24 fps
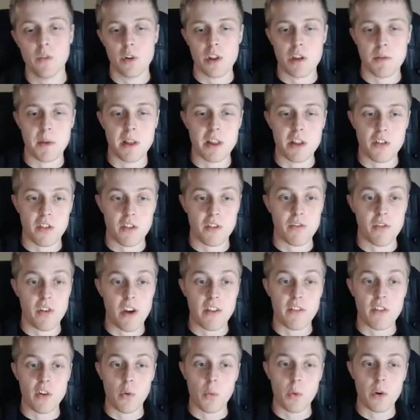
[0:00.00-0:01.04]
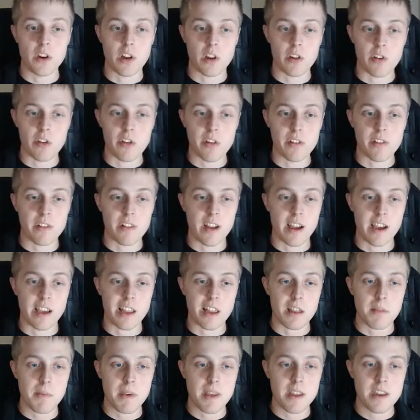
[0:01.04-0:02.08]
means for every $1 I
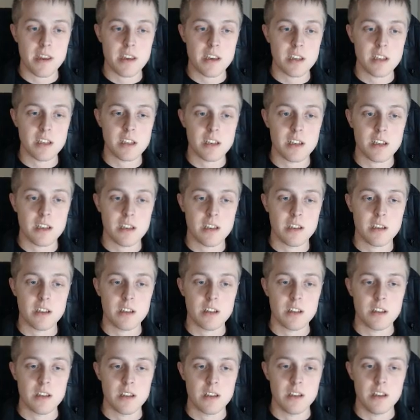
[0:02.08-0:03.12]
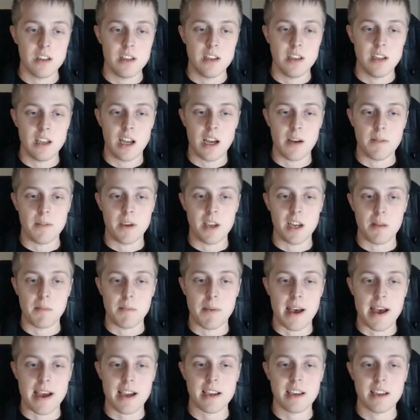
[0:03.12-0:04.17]
spend, I'm getting
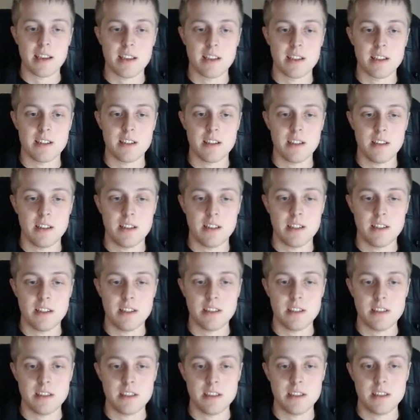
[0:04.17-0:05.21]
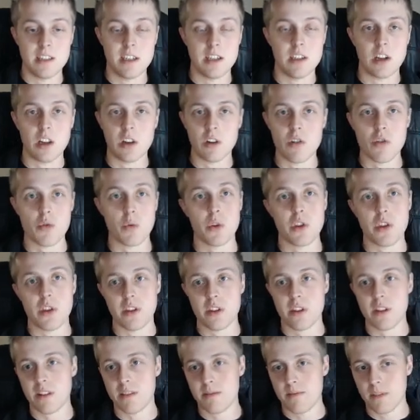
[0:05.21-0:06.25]
back $10, which
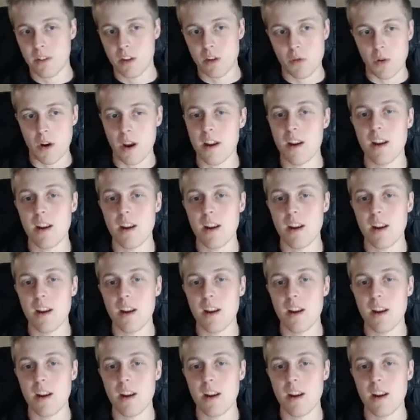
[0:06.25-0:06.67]
is great.